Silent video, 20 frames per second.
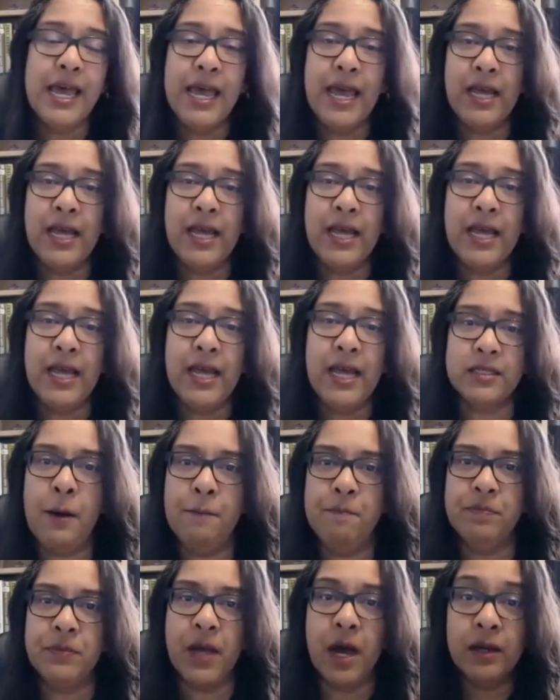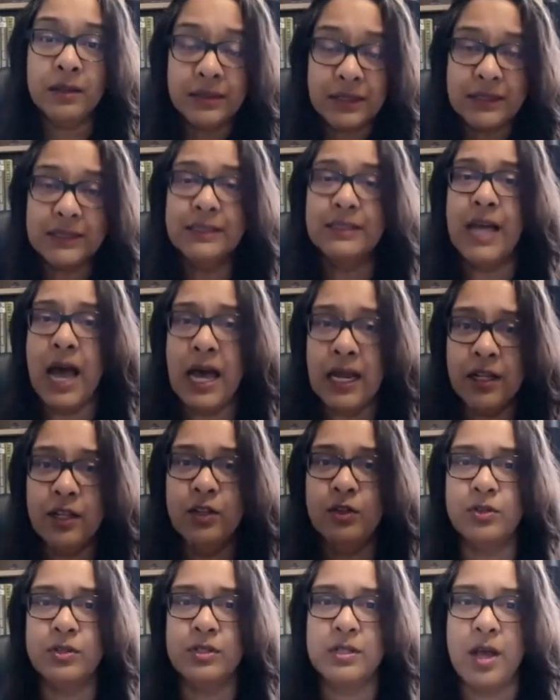It's about understanding
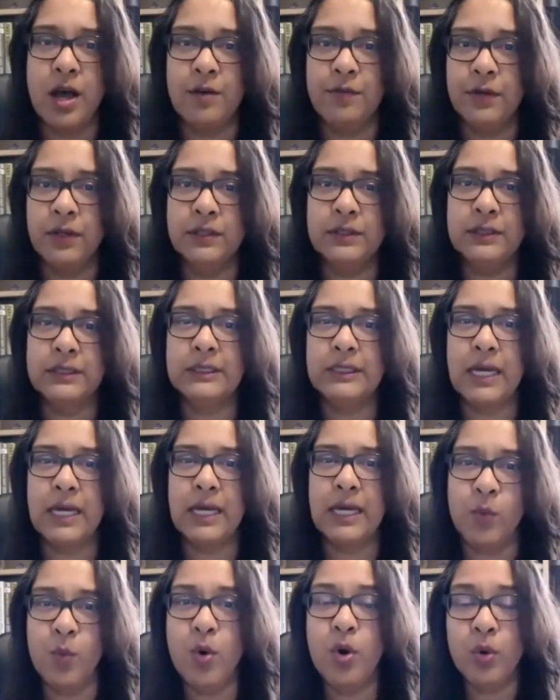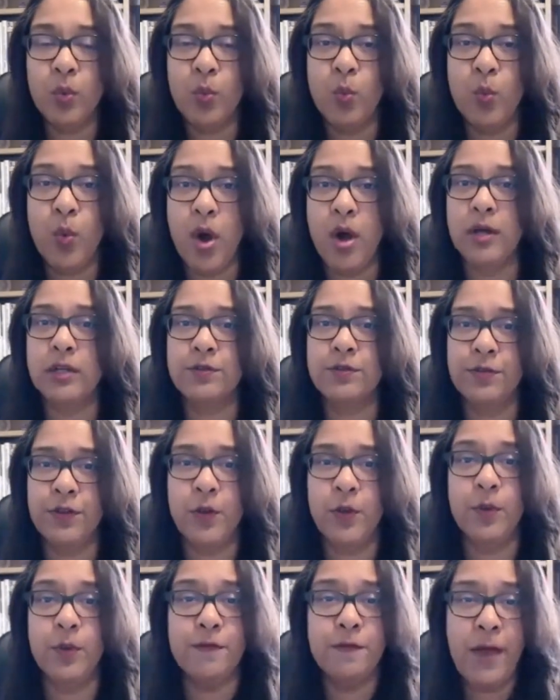yourself and understanding what works for
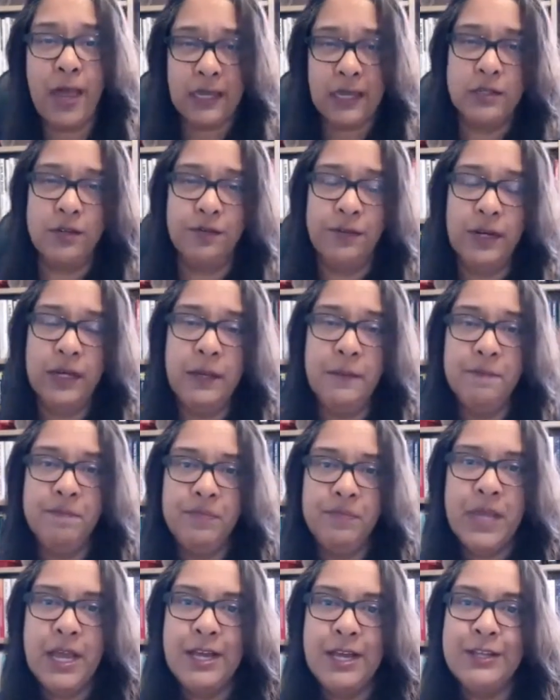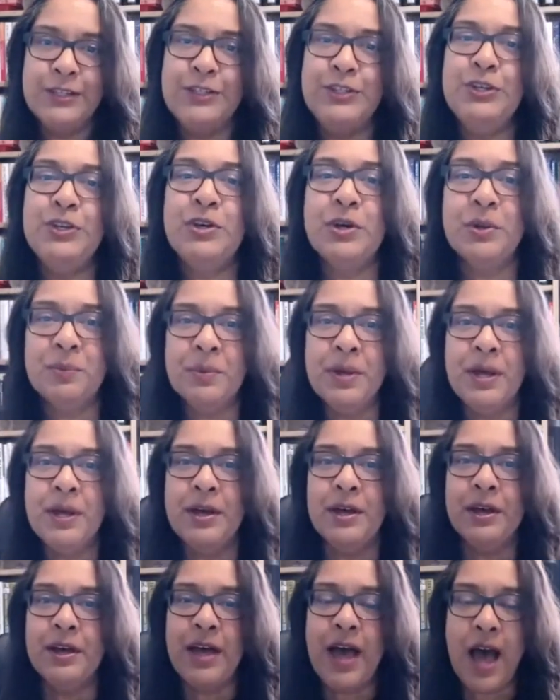you effectively so you can
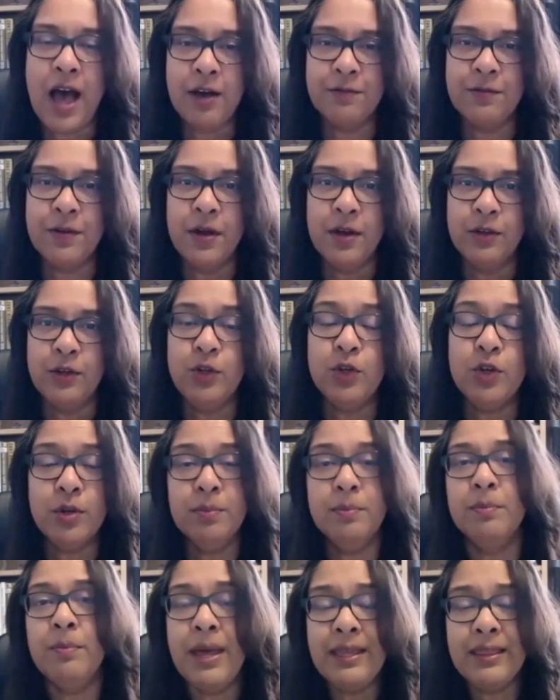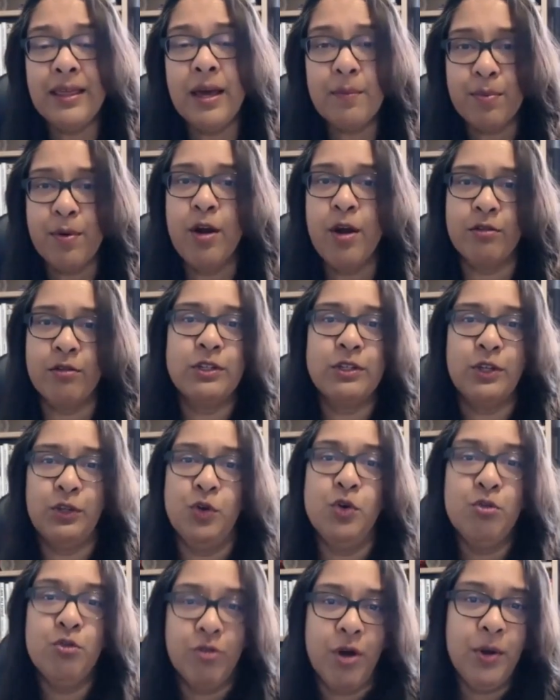have you can make that progress at
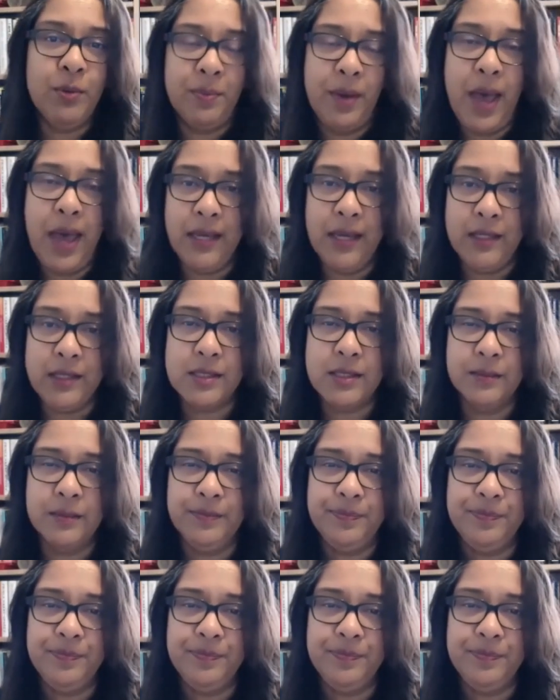your own pace